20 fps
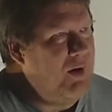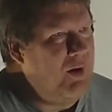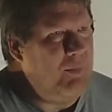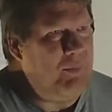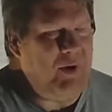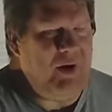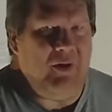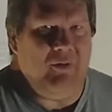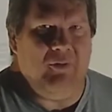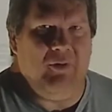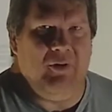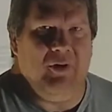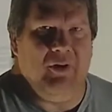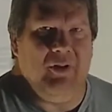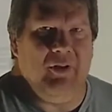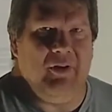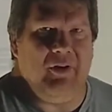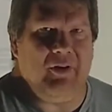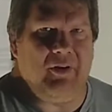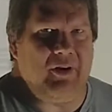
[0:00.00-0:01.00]
about one
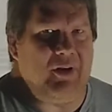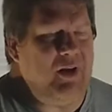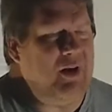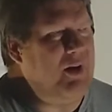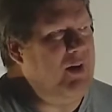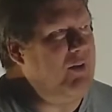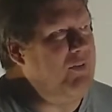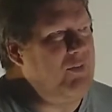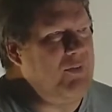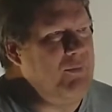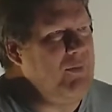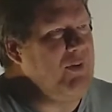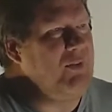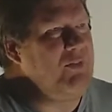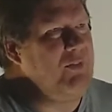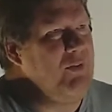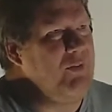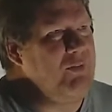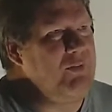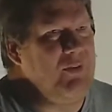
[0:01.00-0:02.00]
of their guys? That
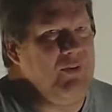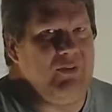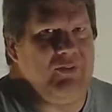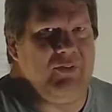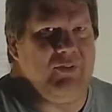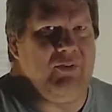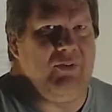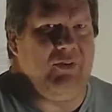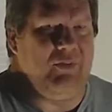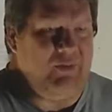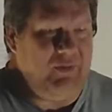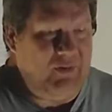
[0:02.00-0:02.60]
makes no sense at all.